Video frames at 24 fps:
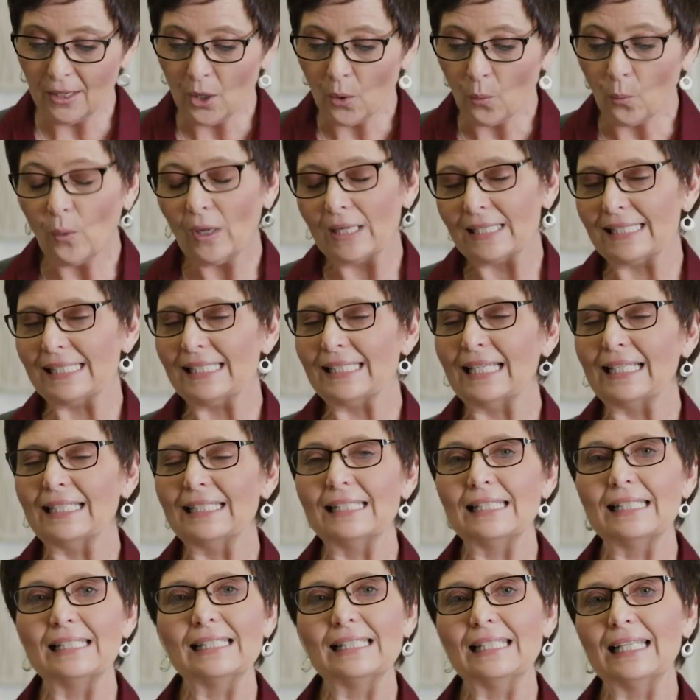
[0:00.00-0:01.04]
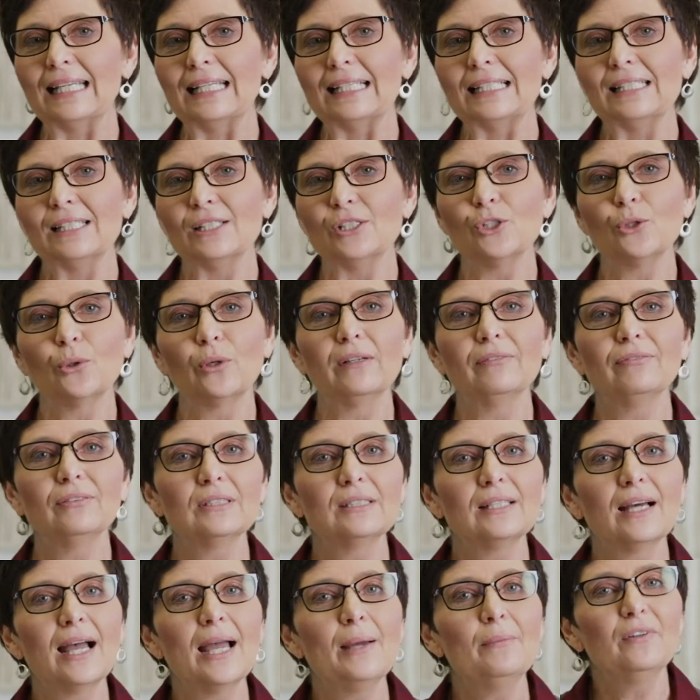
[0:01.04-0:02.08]
One senses that it's a joyful
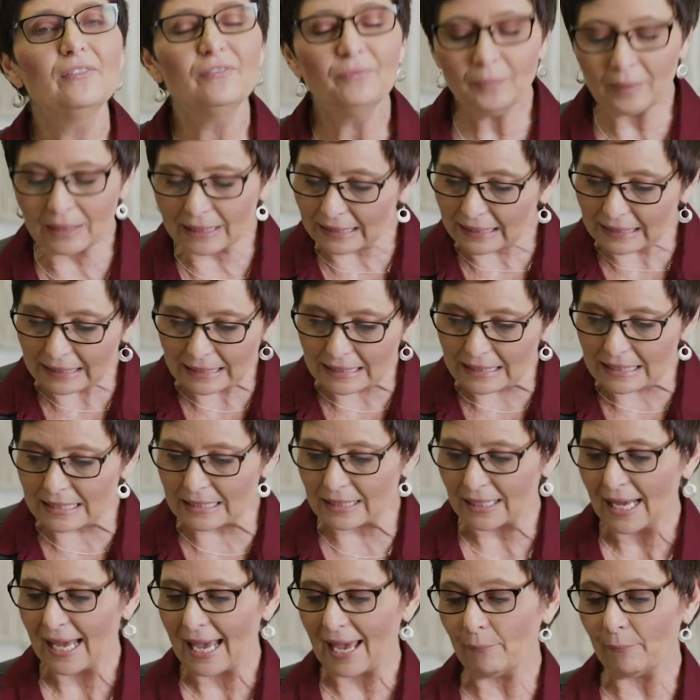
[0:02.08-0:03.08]
time of peace